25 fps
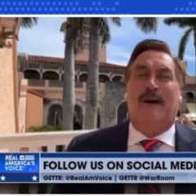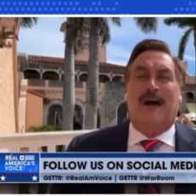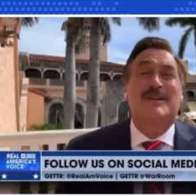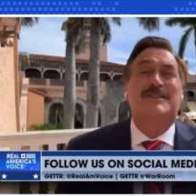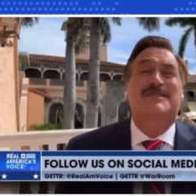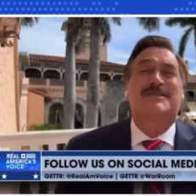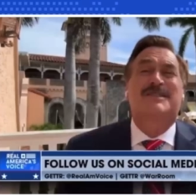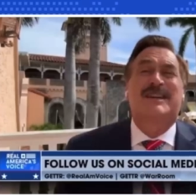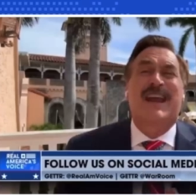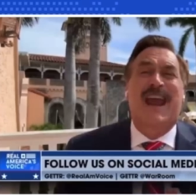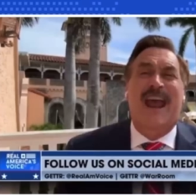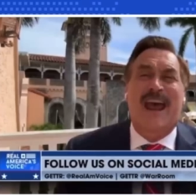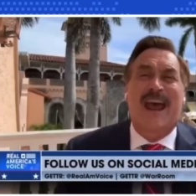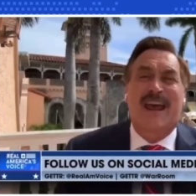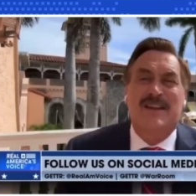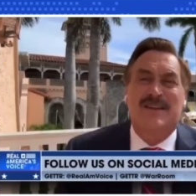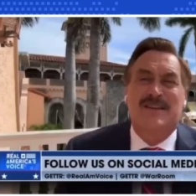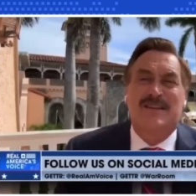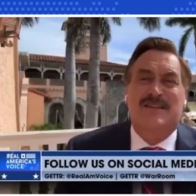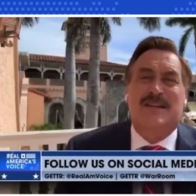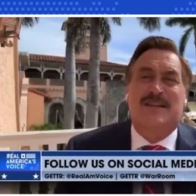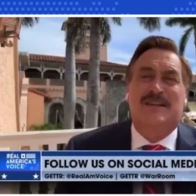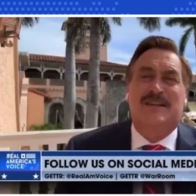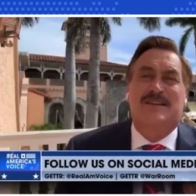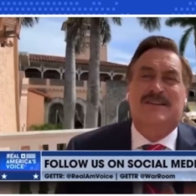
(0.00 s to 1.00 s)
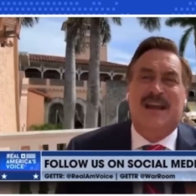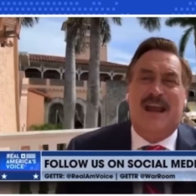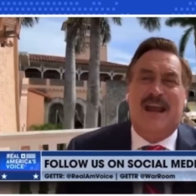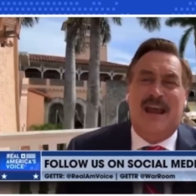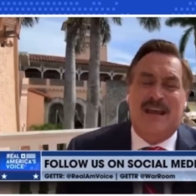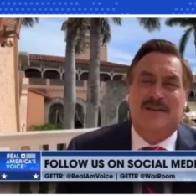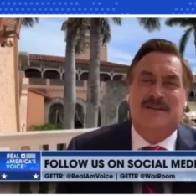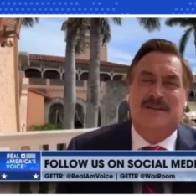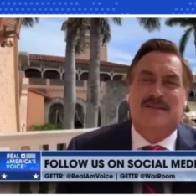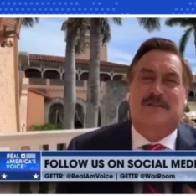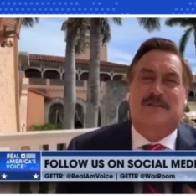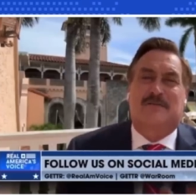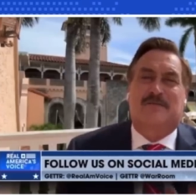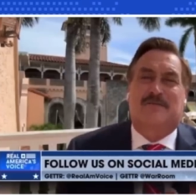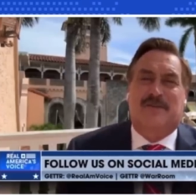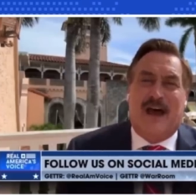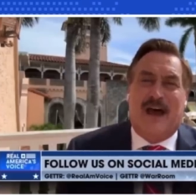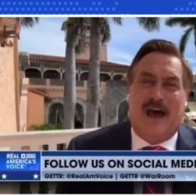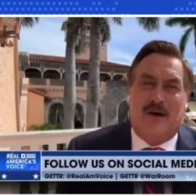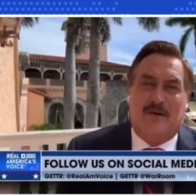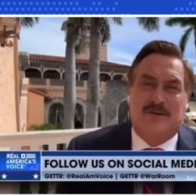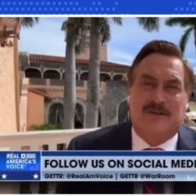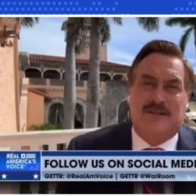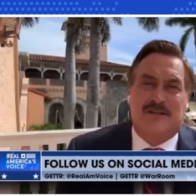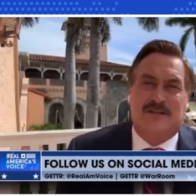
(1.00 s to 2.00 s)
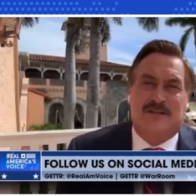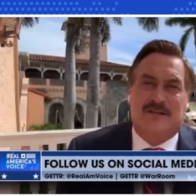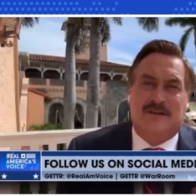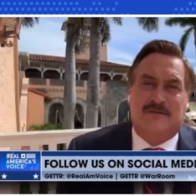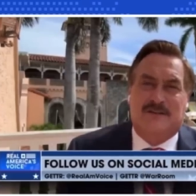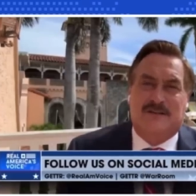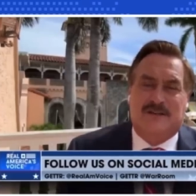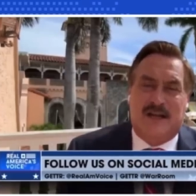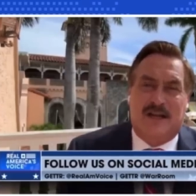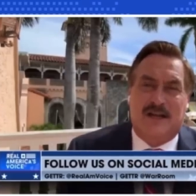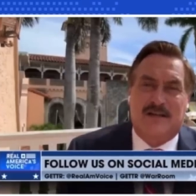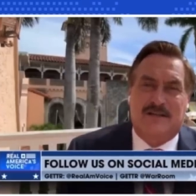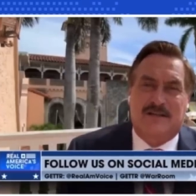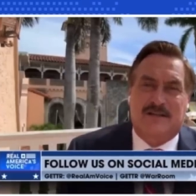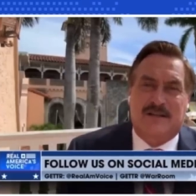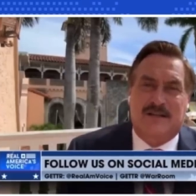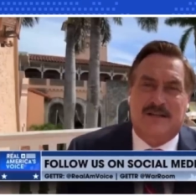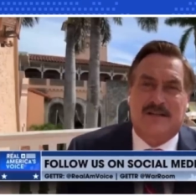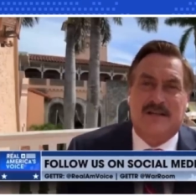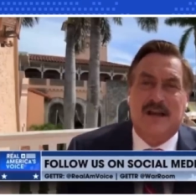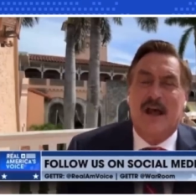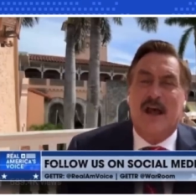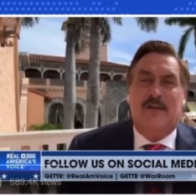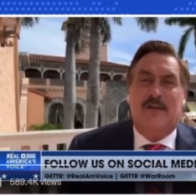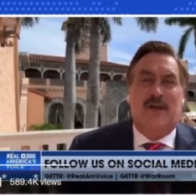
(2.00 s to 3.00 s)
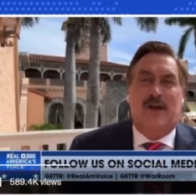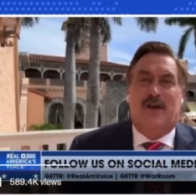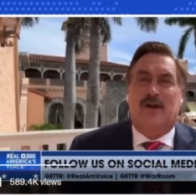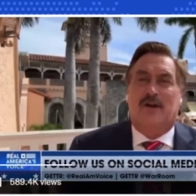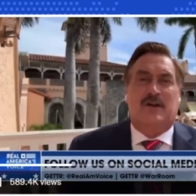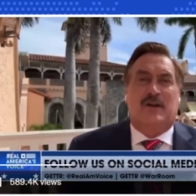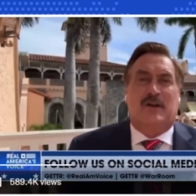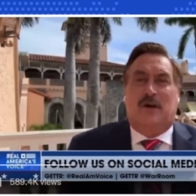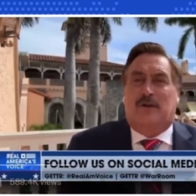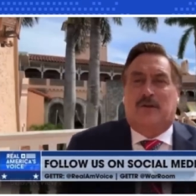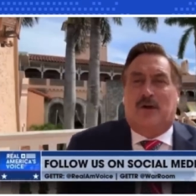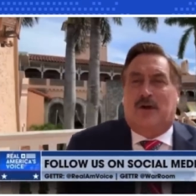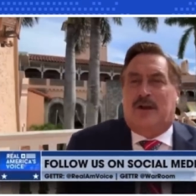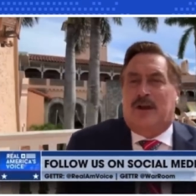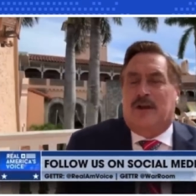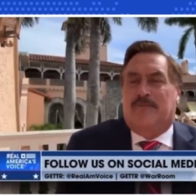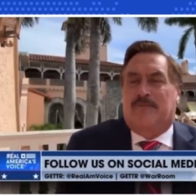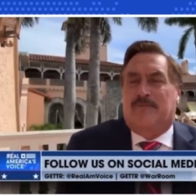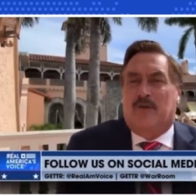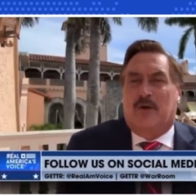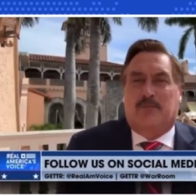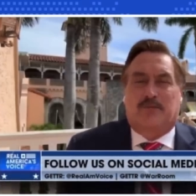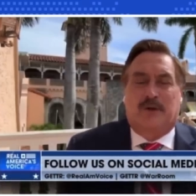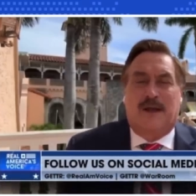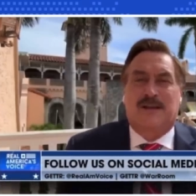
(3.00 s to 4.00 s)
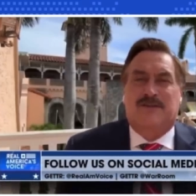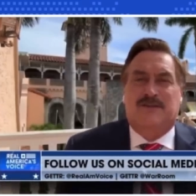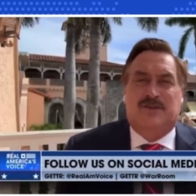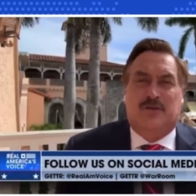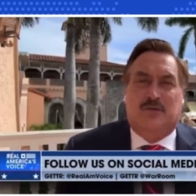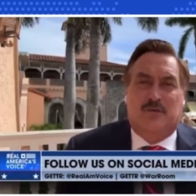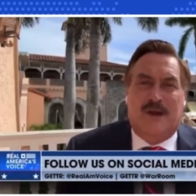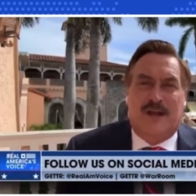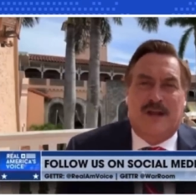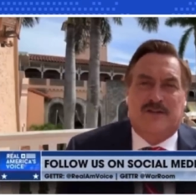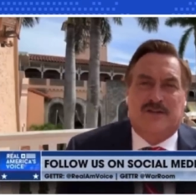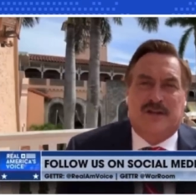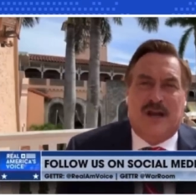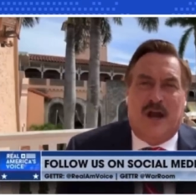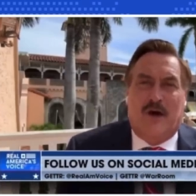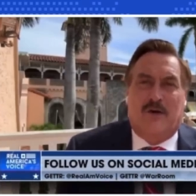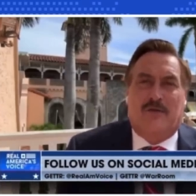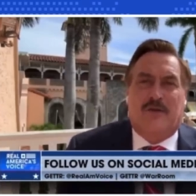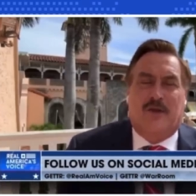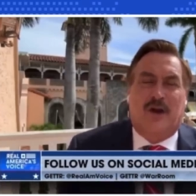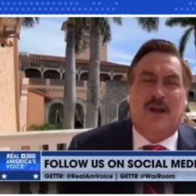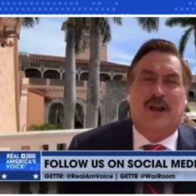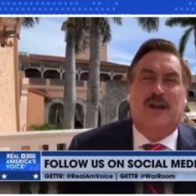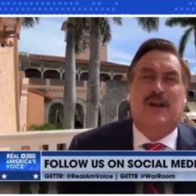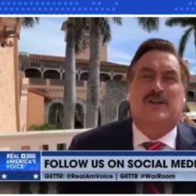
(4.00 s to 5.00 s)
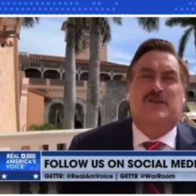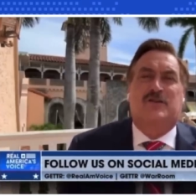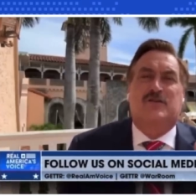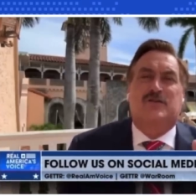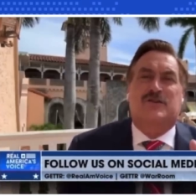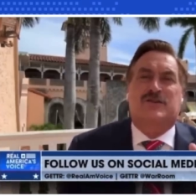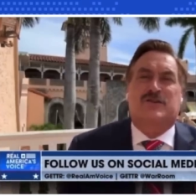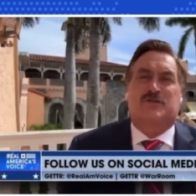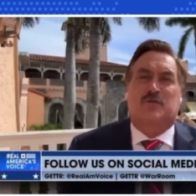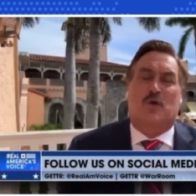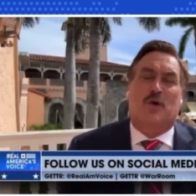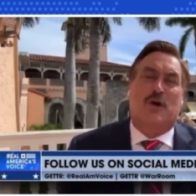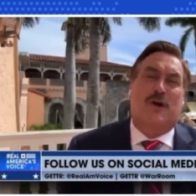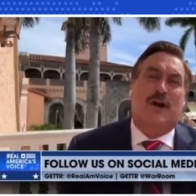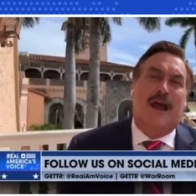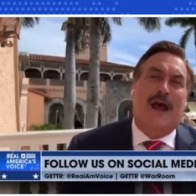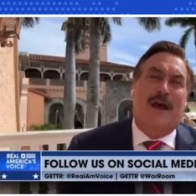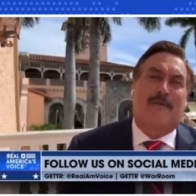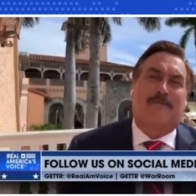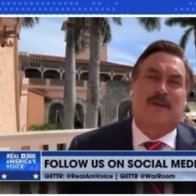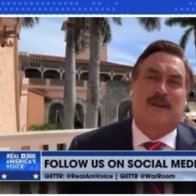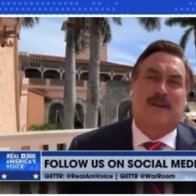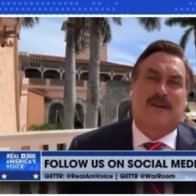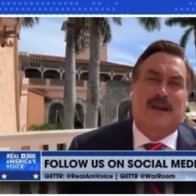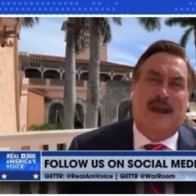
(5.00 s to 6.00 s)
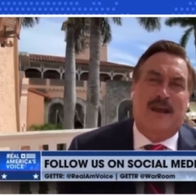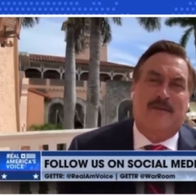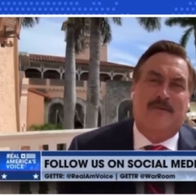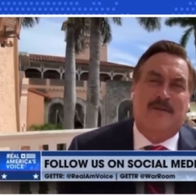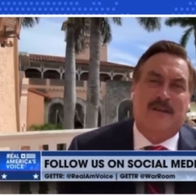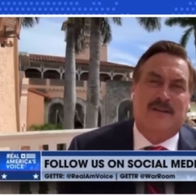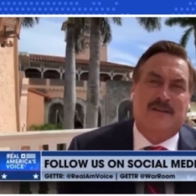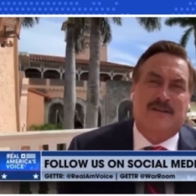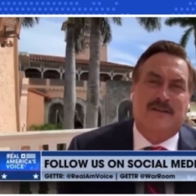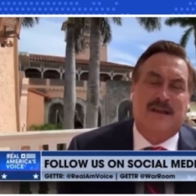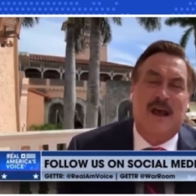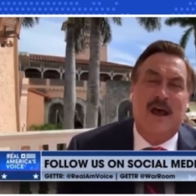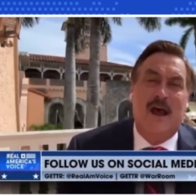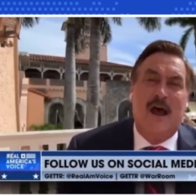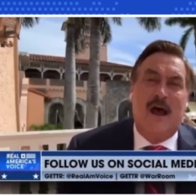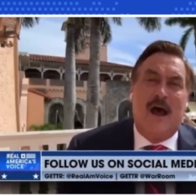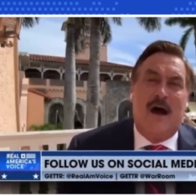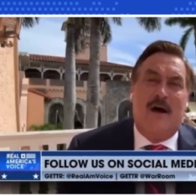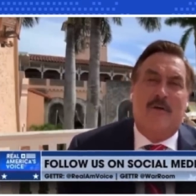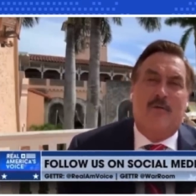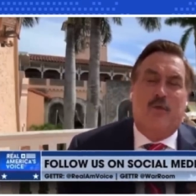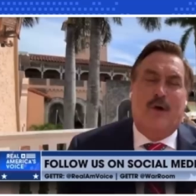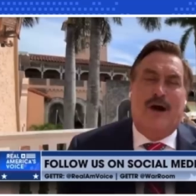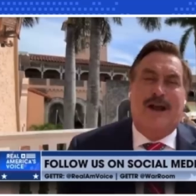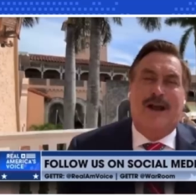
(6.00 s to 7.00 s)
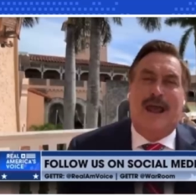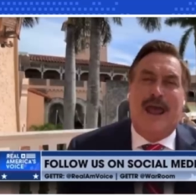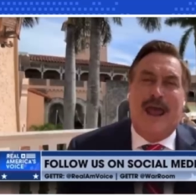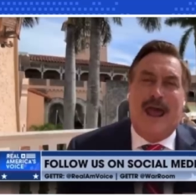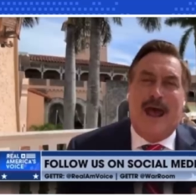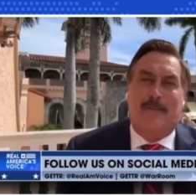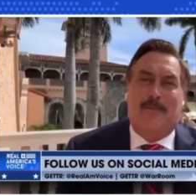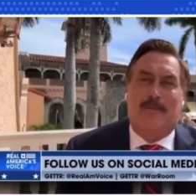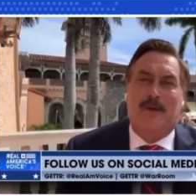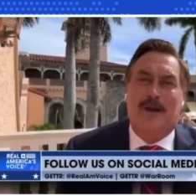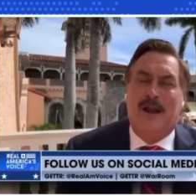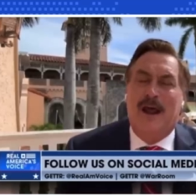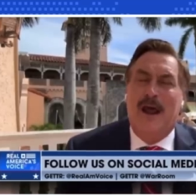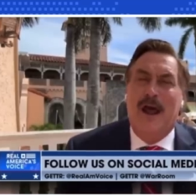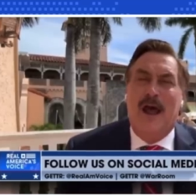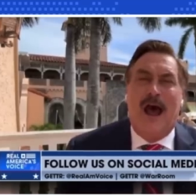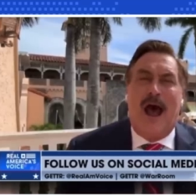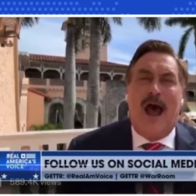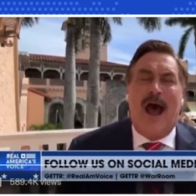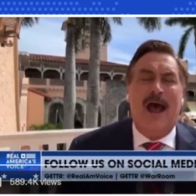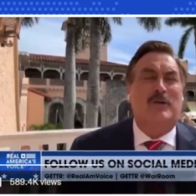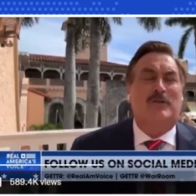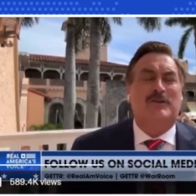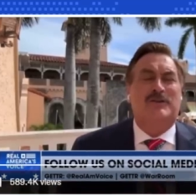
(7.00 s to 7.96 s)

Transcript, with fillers: See, there's tens and tens of thousands of citizens that are looking for a place to reach out. They're going to do sworn affidavits of what happened.